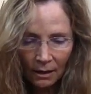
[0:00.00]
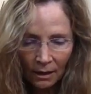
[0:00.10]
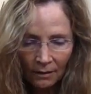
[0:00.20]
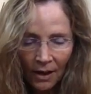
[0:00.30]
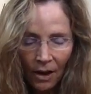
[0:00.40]

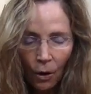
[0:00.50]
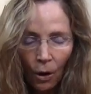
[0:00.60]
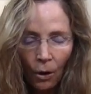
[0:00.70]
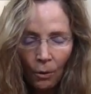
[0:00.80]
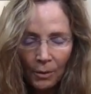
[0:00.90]
of
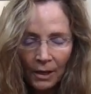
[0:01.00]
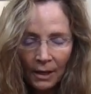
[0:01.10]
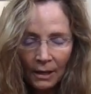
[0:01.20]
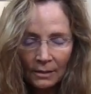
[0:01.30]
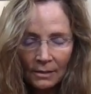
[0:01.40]
all
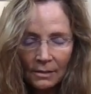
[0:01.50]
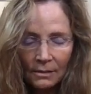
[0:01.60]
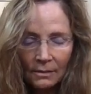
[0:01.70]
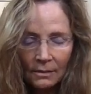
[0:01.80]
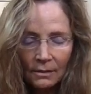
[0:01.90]
beings
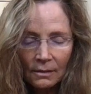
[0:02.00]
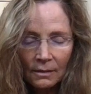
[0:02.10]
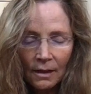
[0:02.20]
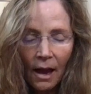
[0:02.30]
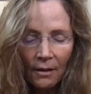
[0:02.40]

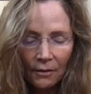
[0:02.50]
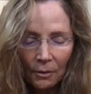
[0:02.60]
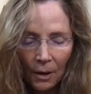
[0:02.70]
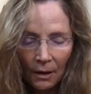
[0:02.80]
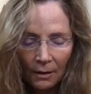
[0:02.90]

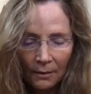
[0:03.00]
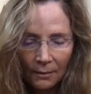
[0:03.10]
everywhere.